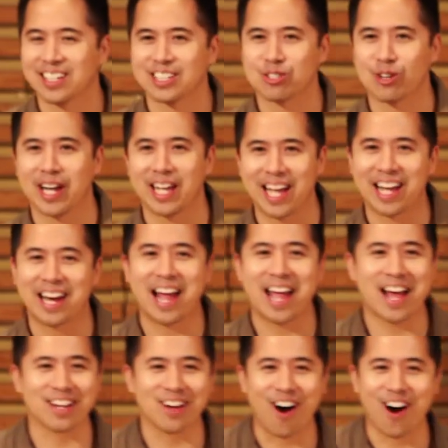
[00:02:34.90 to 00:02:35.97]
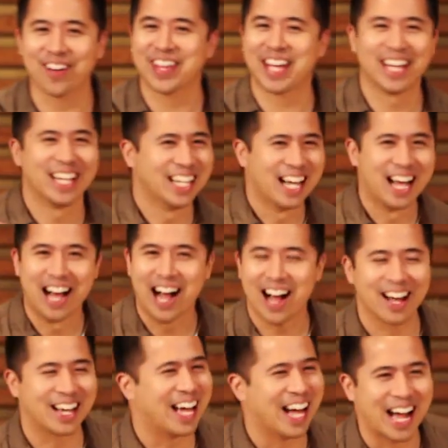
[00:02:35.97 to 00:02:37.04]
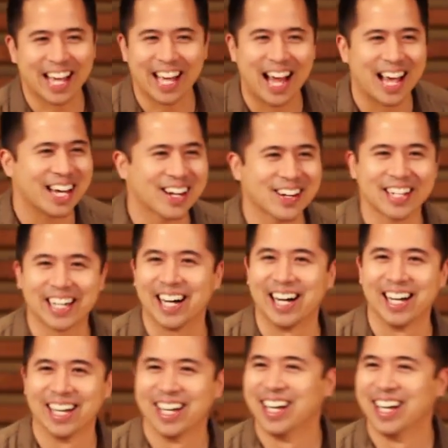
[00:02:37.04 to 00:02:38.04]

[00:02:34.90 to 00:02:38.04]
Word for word: That's right. I, yeah, all. I, I hear you.